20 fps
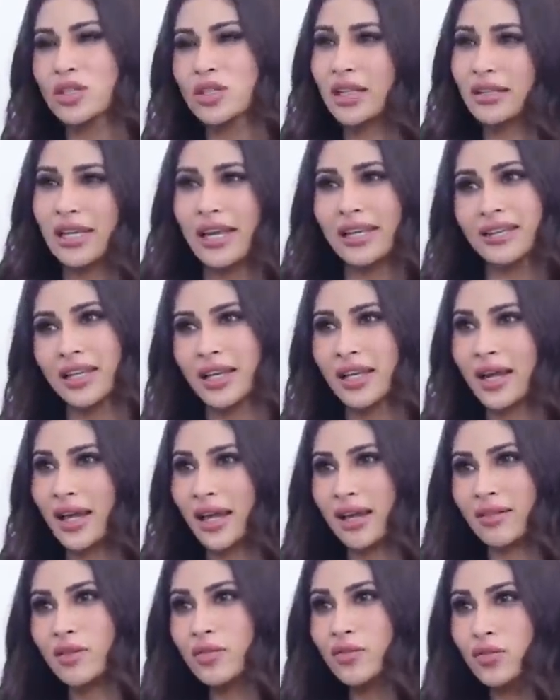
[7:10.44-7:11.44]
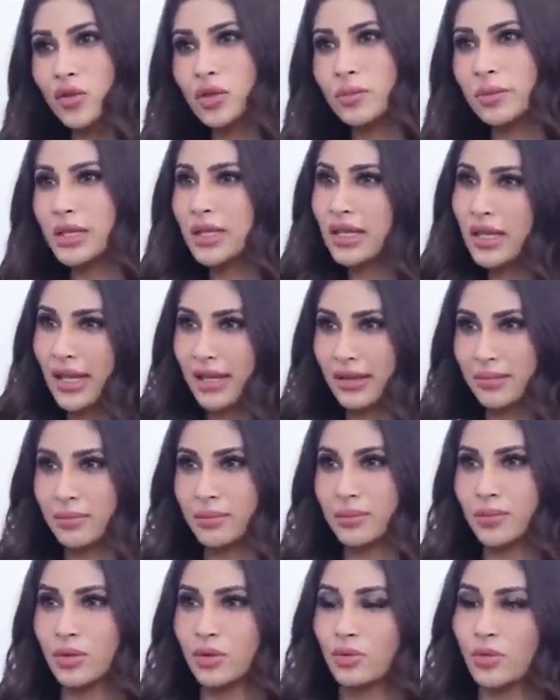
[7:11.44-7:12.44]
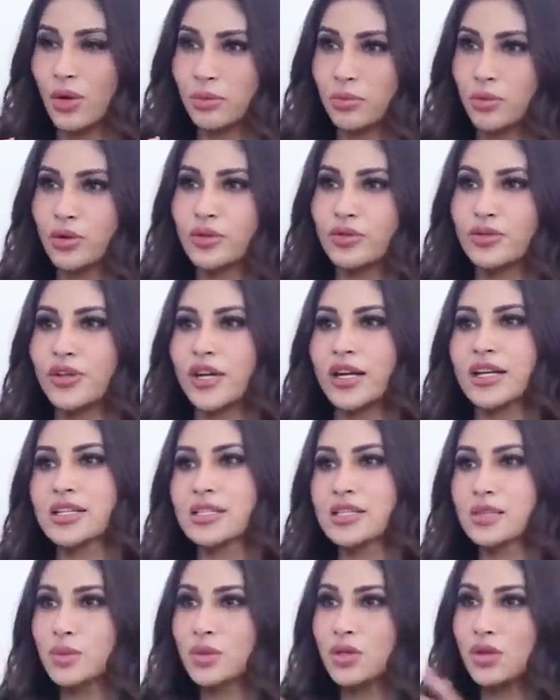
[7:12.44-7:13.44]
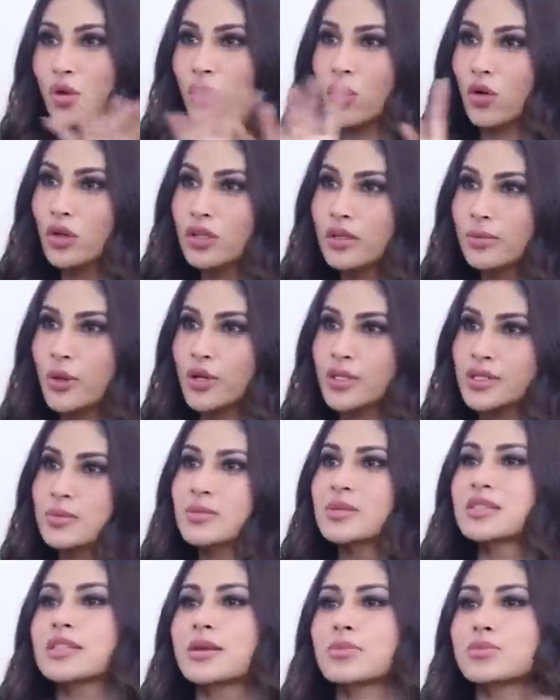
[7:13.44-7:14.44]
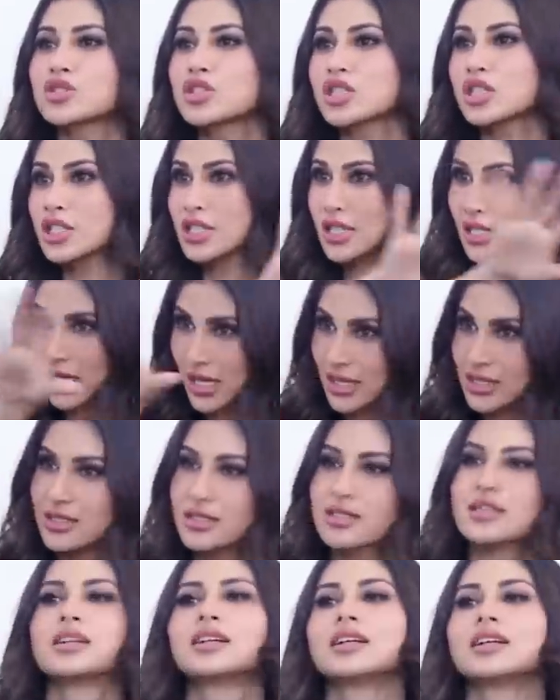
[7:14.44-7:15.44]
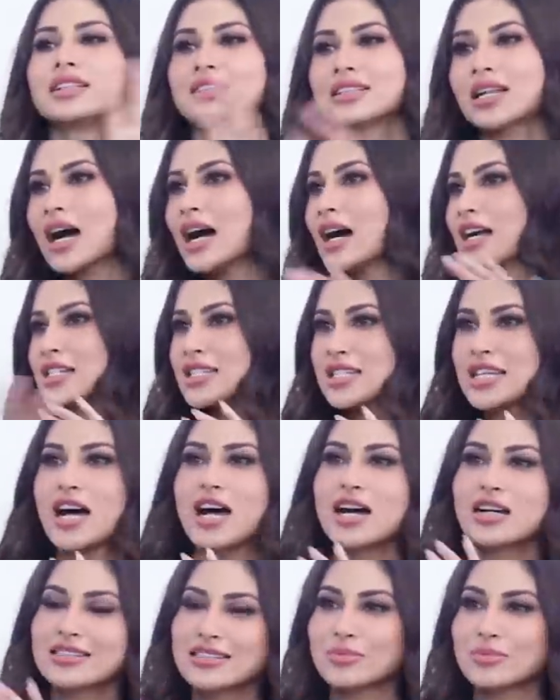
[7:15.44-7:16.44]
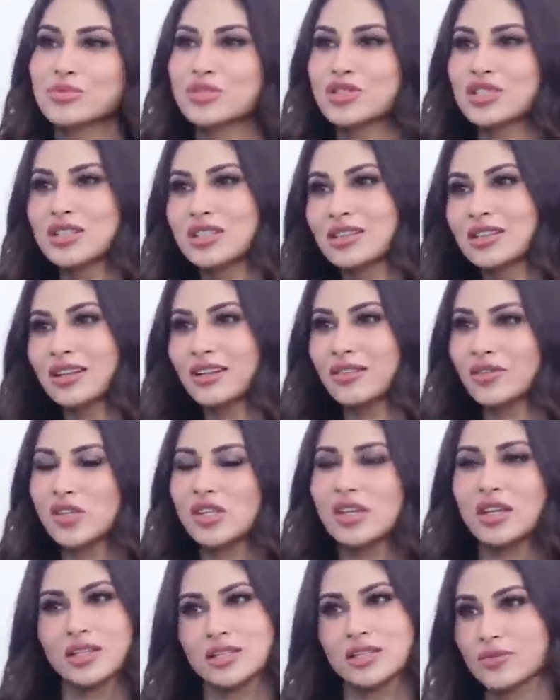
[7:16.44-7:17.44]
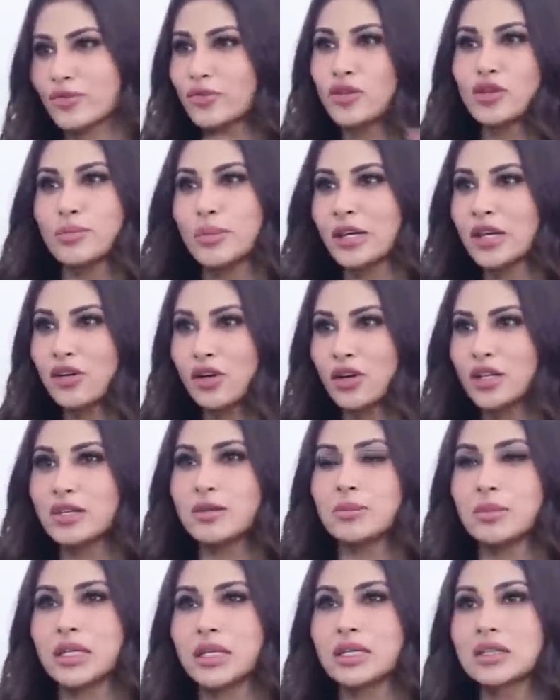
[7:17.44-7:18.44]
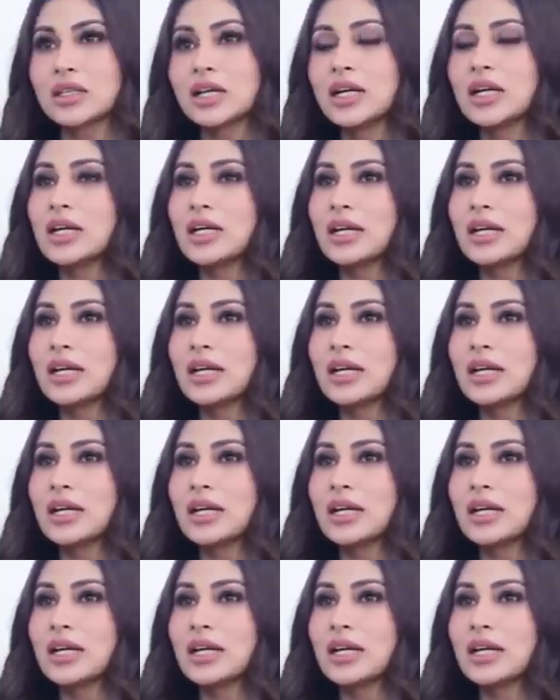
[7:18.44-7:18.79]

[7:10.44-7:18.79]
so there I have a full meal, one bowl of rice with all the possible sabjis that has dal, saag, sabji, everything. It's full Bengali meal.